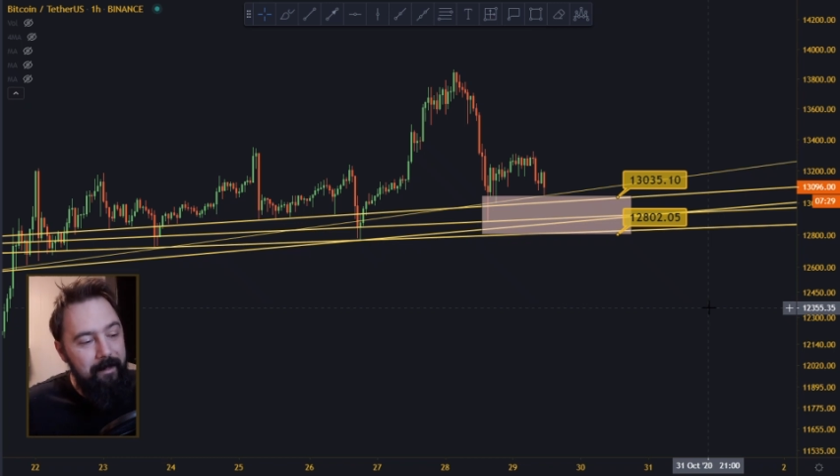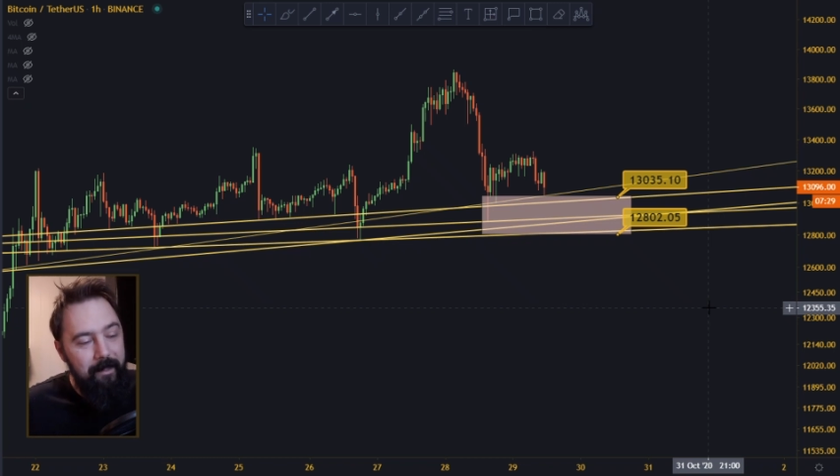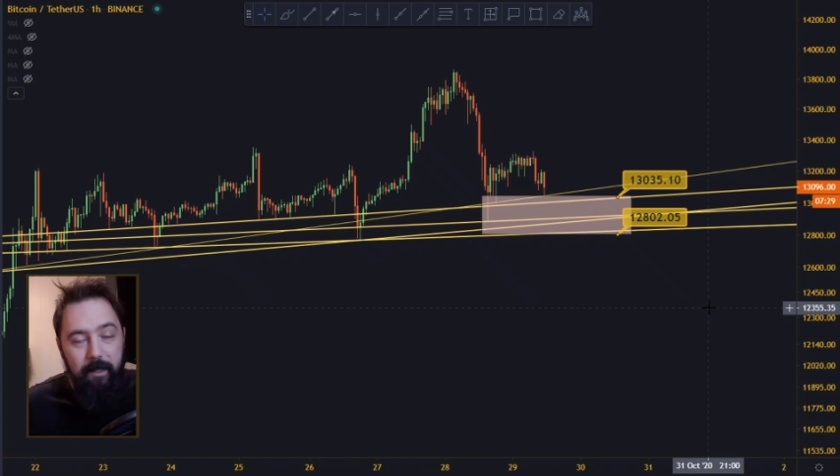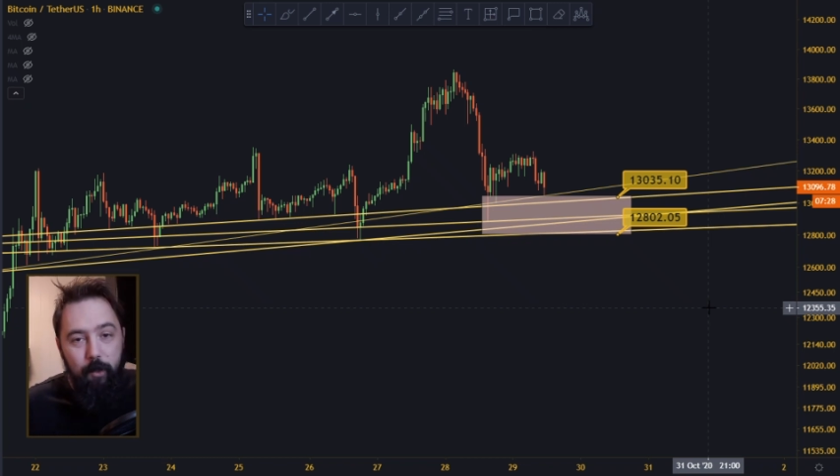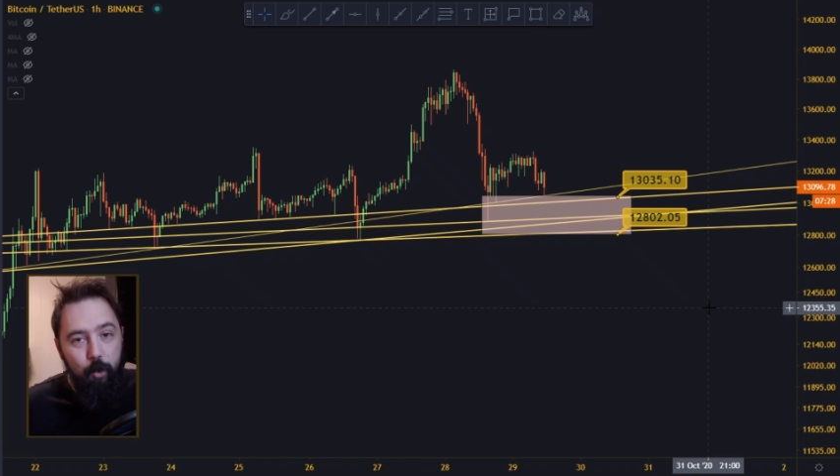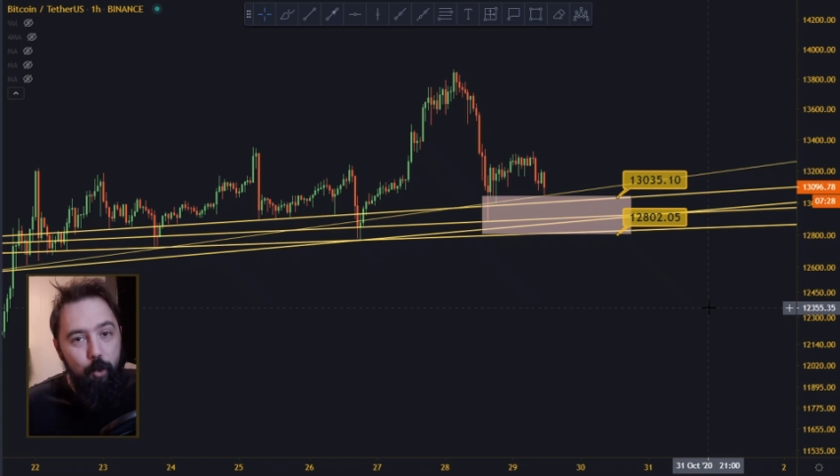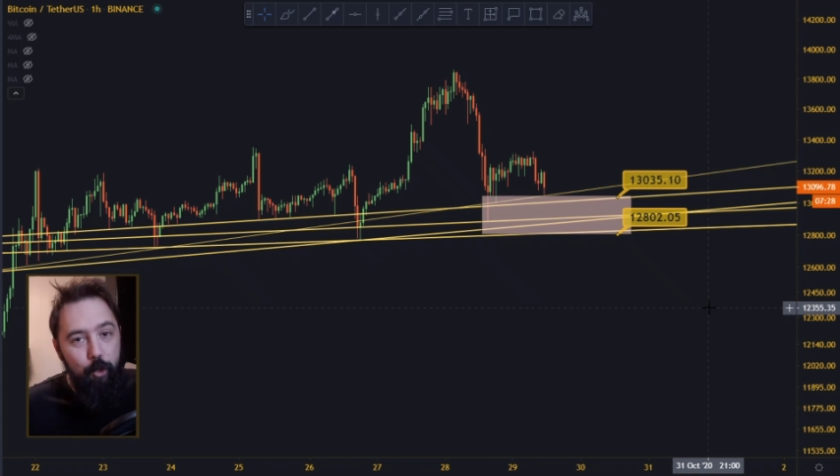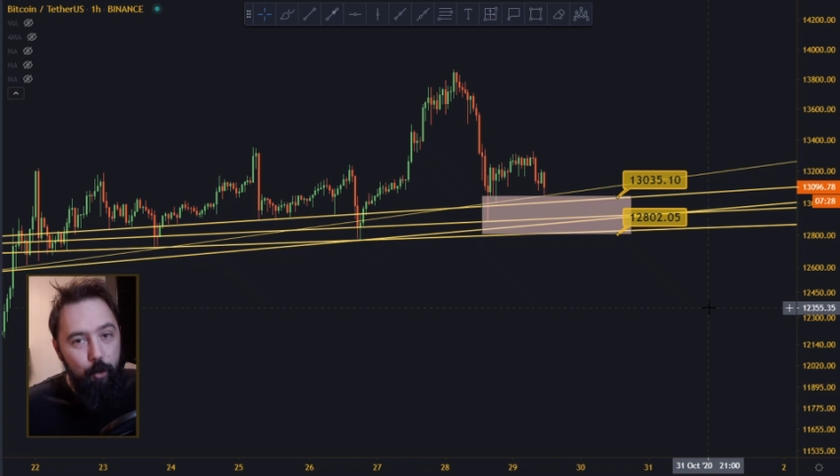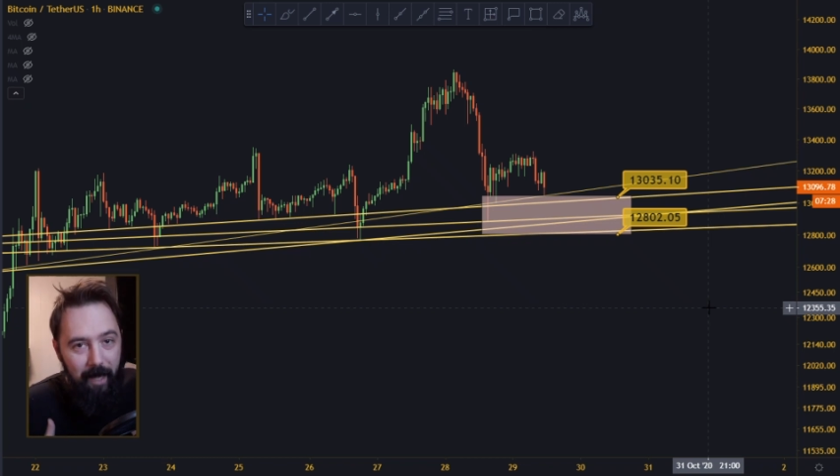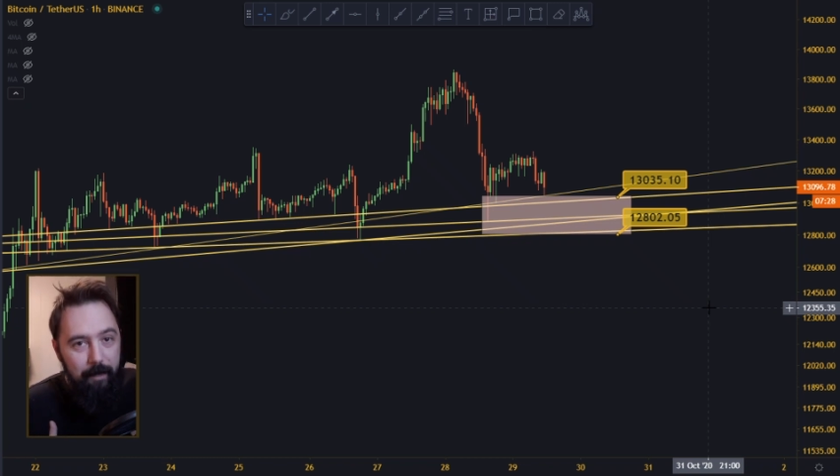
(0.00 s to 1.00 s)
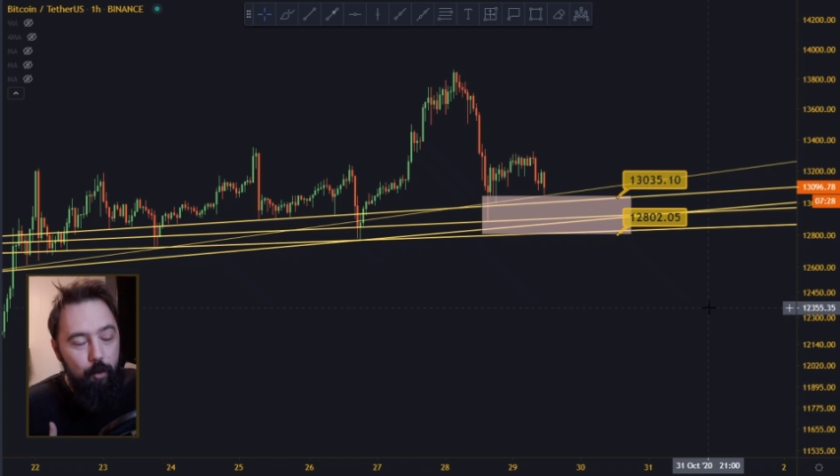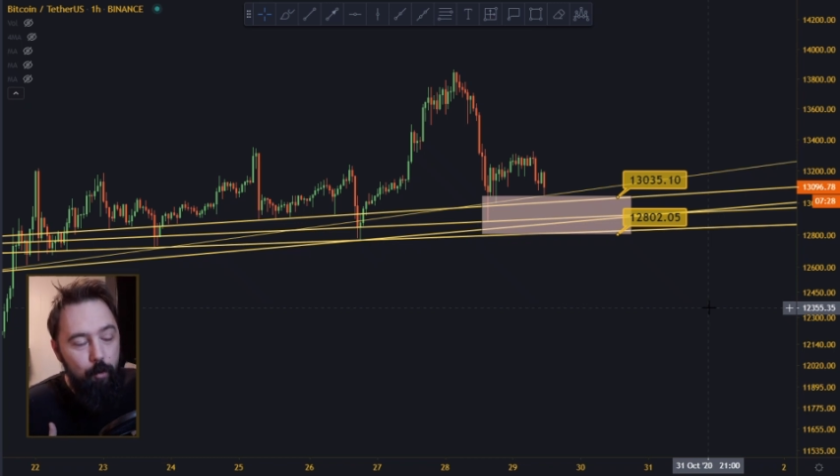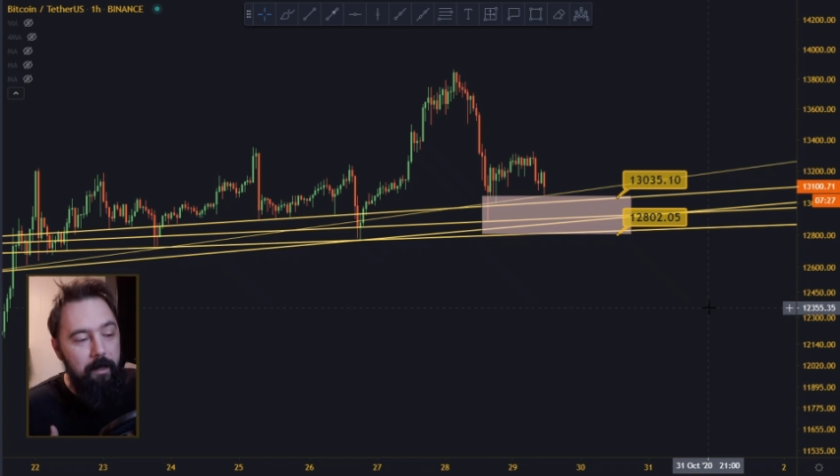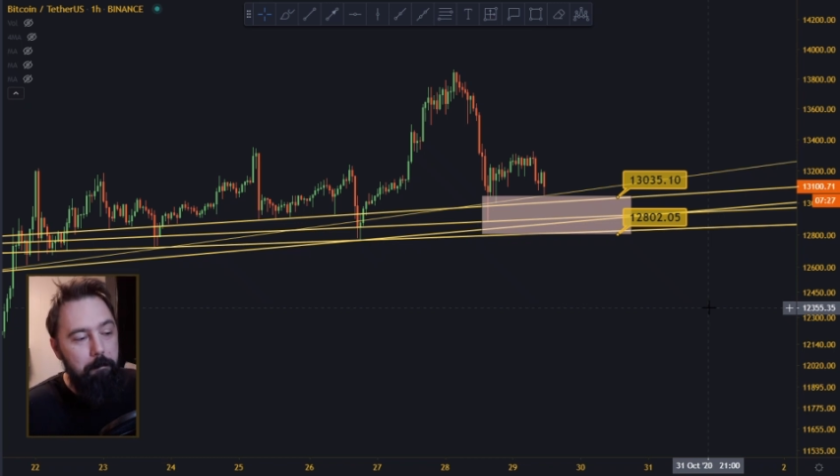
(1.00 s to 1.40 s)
you do you, I do me.